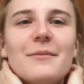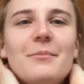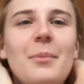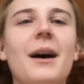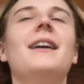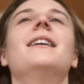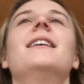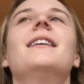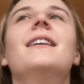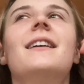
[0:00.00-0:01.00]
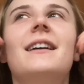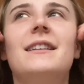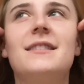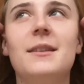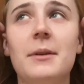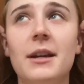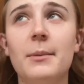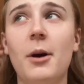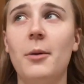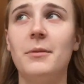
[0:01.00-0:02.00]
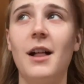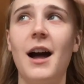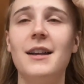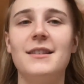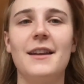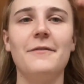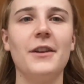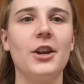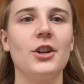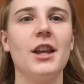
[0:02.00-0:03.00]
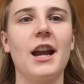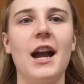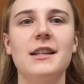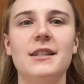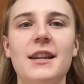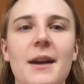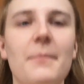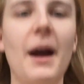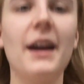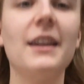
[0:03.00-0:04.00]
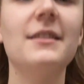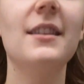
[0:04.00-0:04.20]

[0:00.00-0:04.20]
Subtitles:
But it's gonna be a hip hop class, and I figured I need to get back into